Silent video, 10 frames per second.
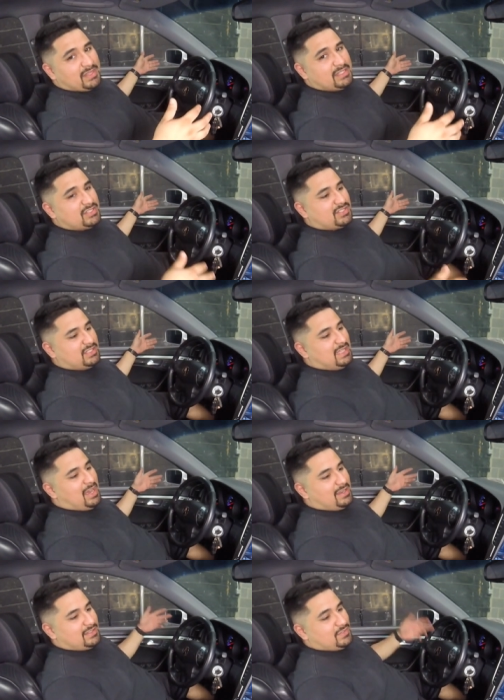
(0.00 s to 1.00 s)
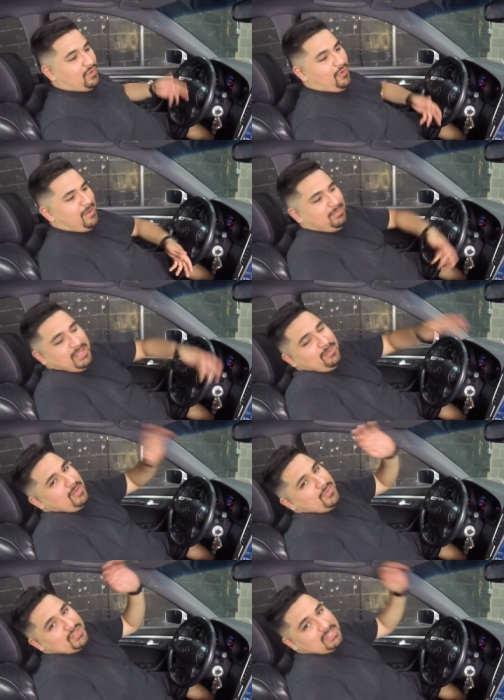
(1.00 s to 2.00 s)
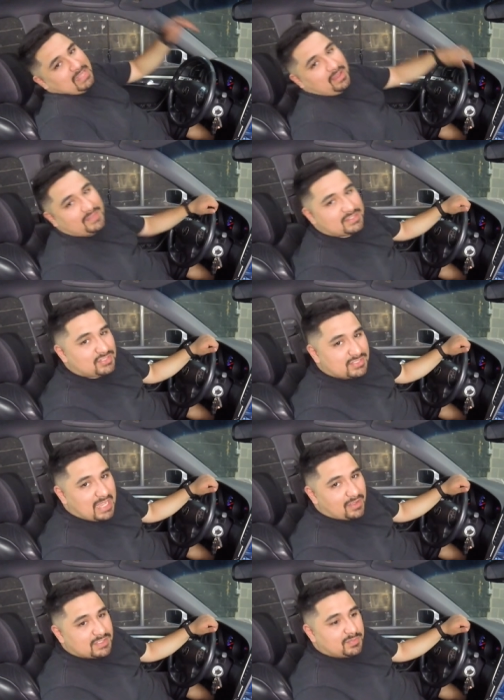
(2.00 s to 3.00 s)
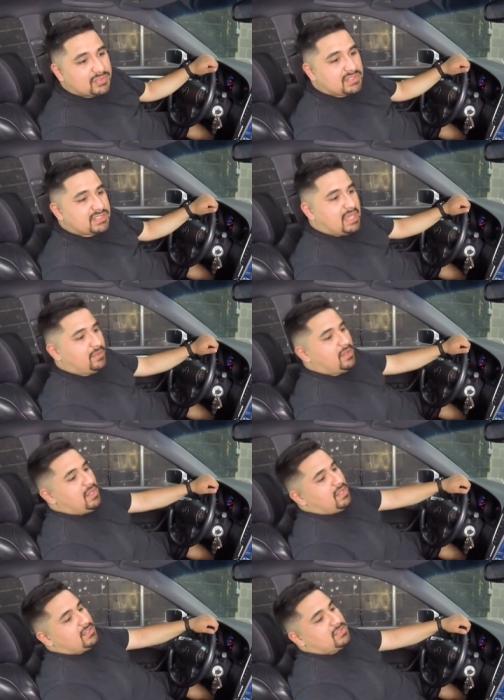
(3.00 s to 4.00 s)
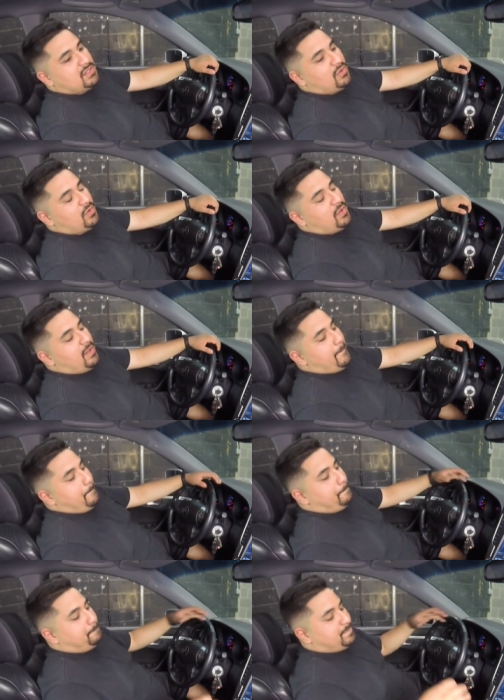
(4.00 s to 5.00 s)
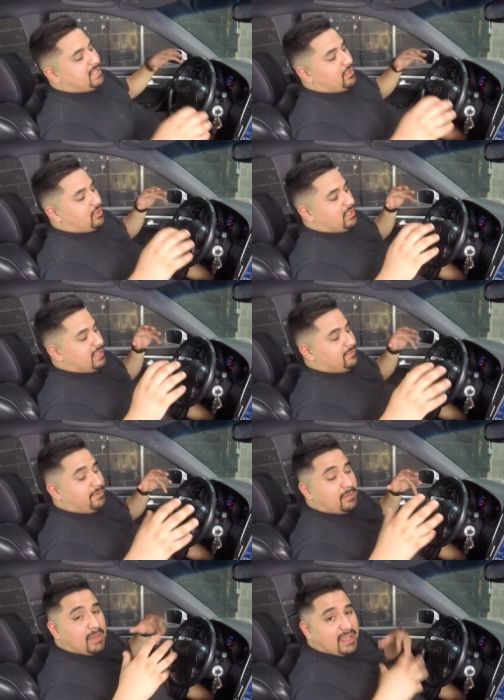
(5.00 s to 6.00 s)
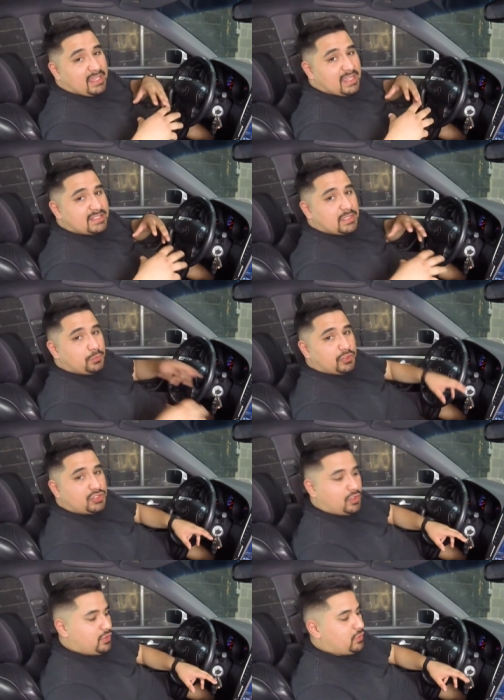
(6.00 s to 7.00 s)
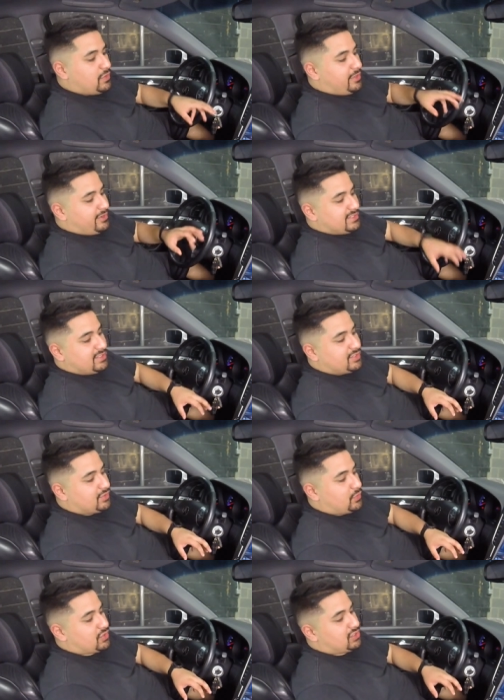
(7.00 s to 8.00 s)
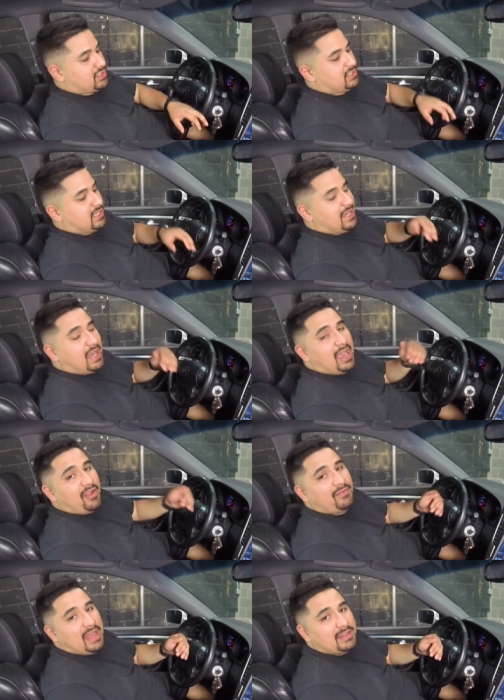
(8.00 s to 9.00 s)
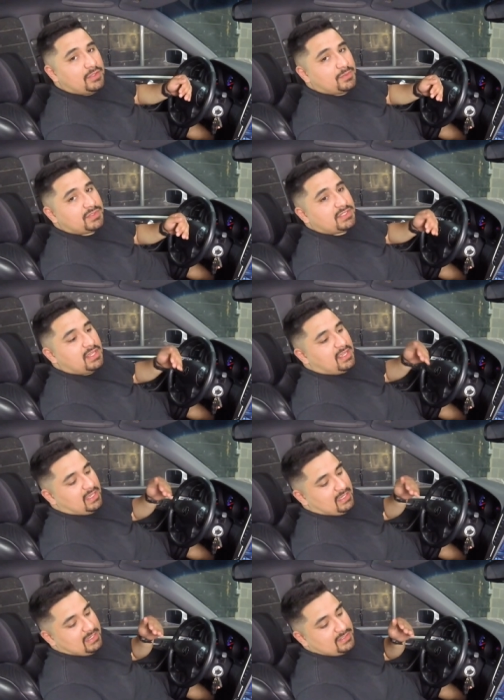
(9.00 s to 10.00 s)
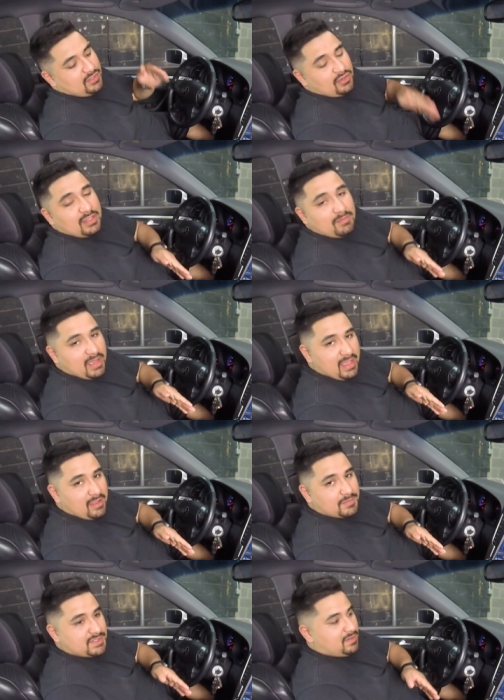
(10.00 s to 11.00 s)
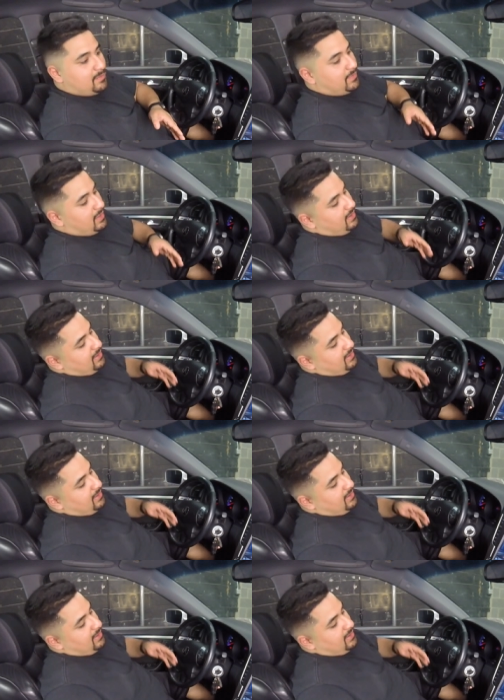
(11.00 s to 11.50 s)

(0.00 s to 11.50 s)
but they just allowed it to, oh, I'm playing my music loud. That's just how it's supposed to sound. So there, it, for my case, I will show you there is distortion at higher volumes. It is cooking my amp some.